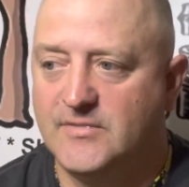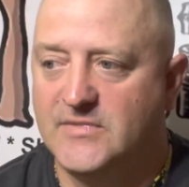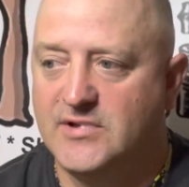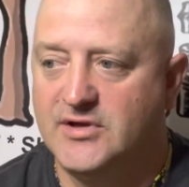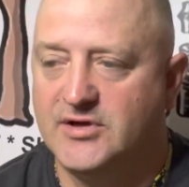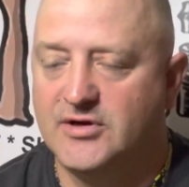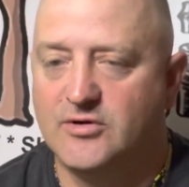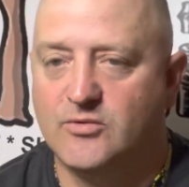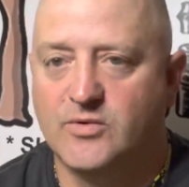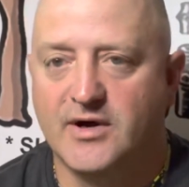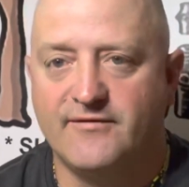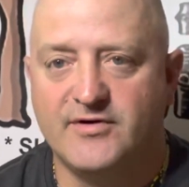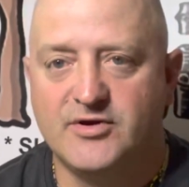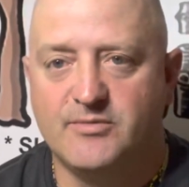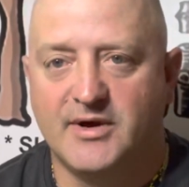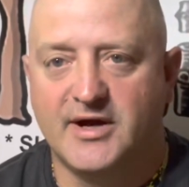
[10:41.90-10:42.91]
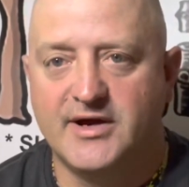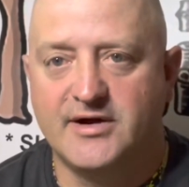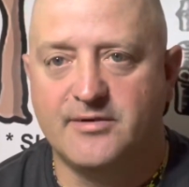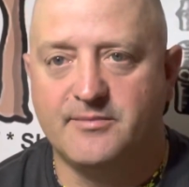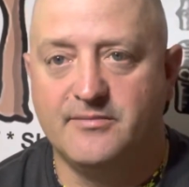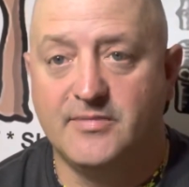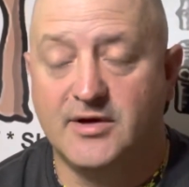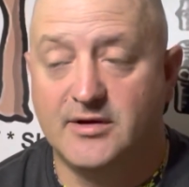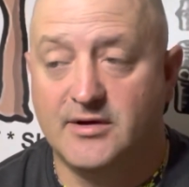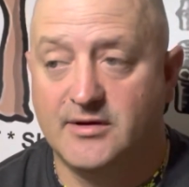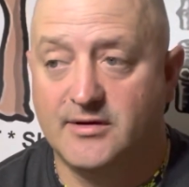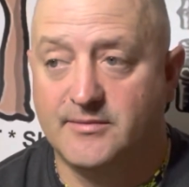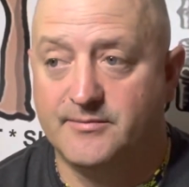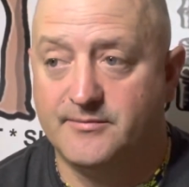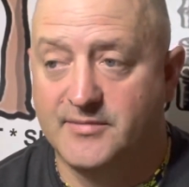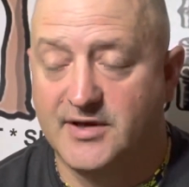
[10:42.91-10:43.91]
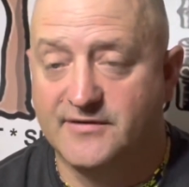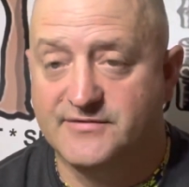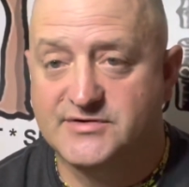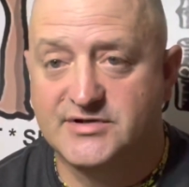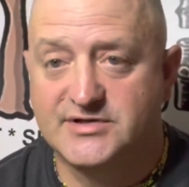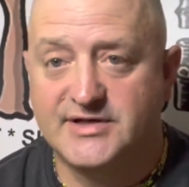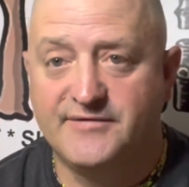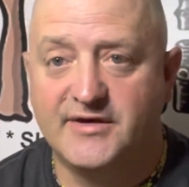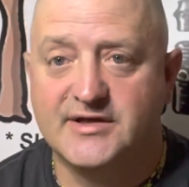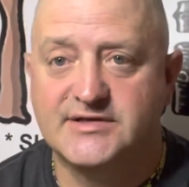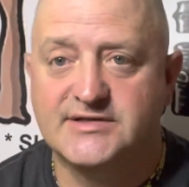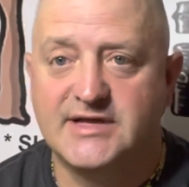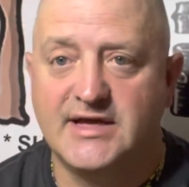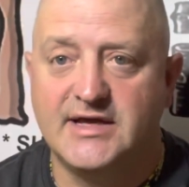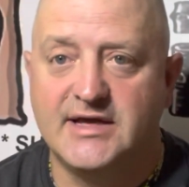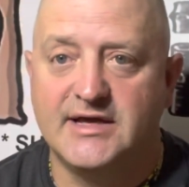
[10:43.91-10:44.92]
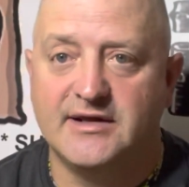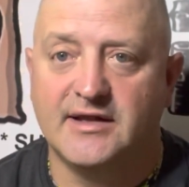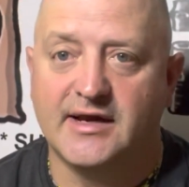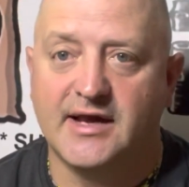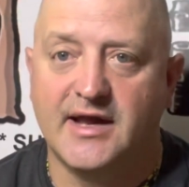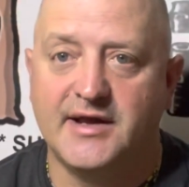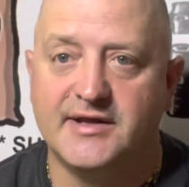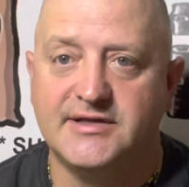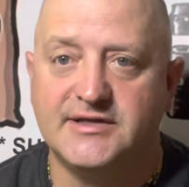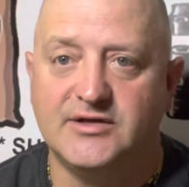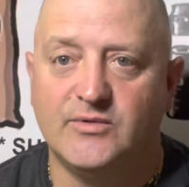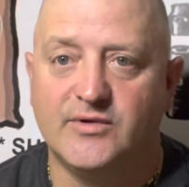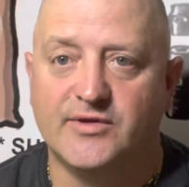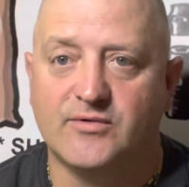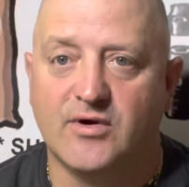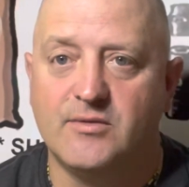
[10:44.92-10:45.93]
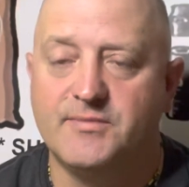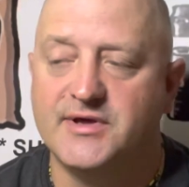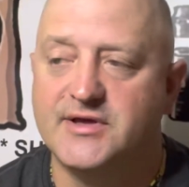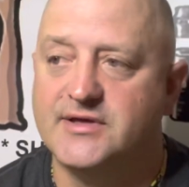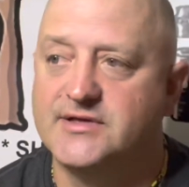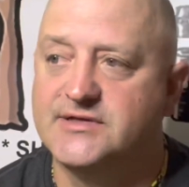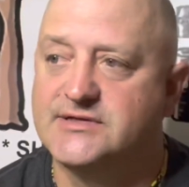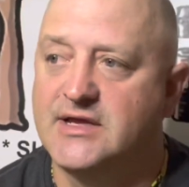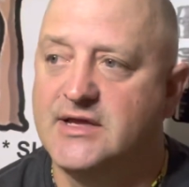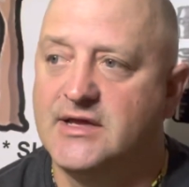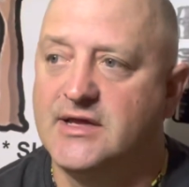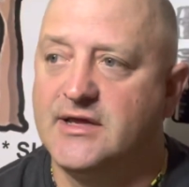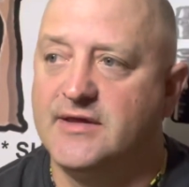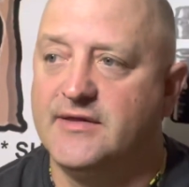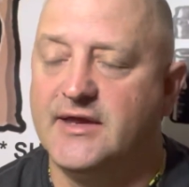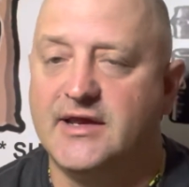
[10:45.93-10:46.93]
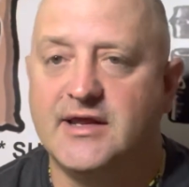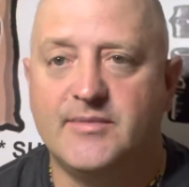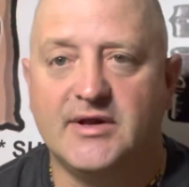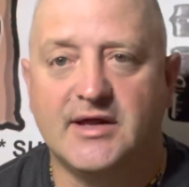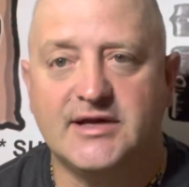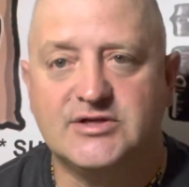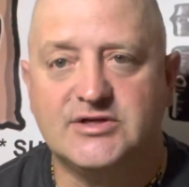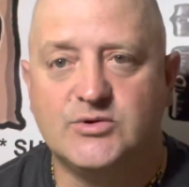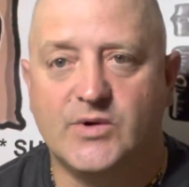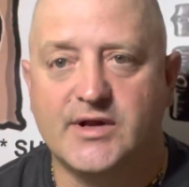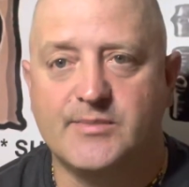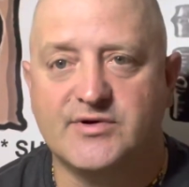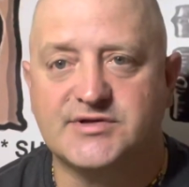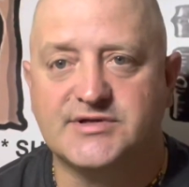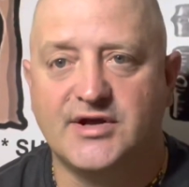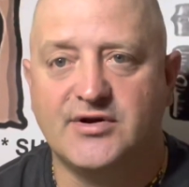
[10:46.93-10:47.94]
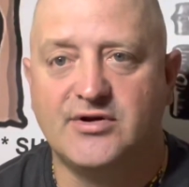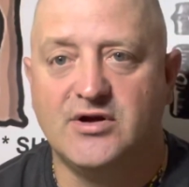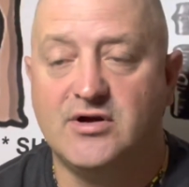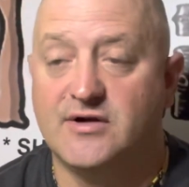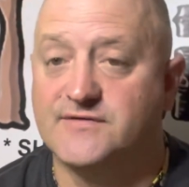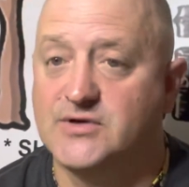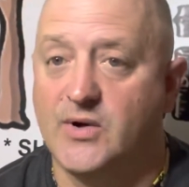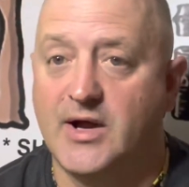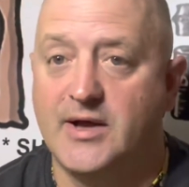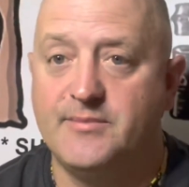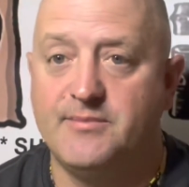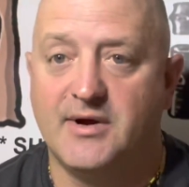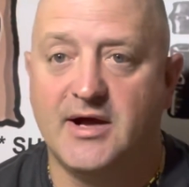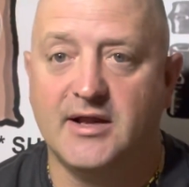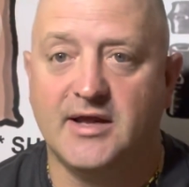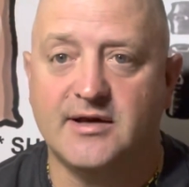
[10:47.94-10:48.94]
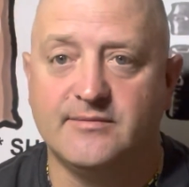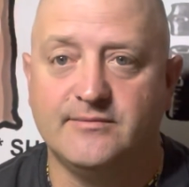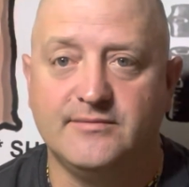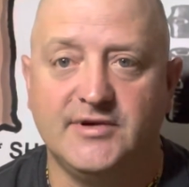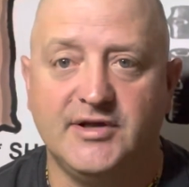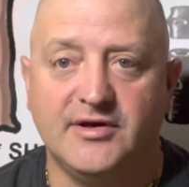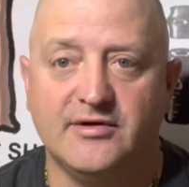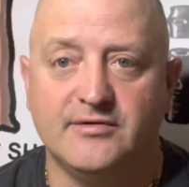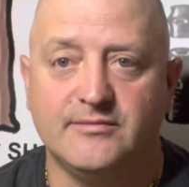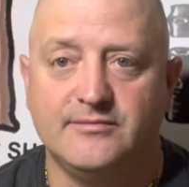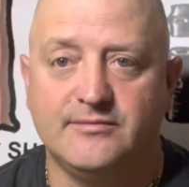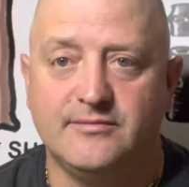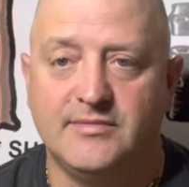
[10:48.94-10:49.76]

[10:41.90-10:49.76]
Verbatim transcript: you know wherever you buy your um, gift certificates at. Like I had a deal with Grumpy's they'd give me like 20% off. So I'd buy like, you know,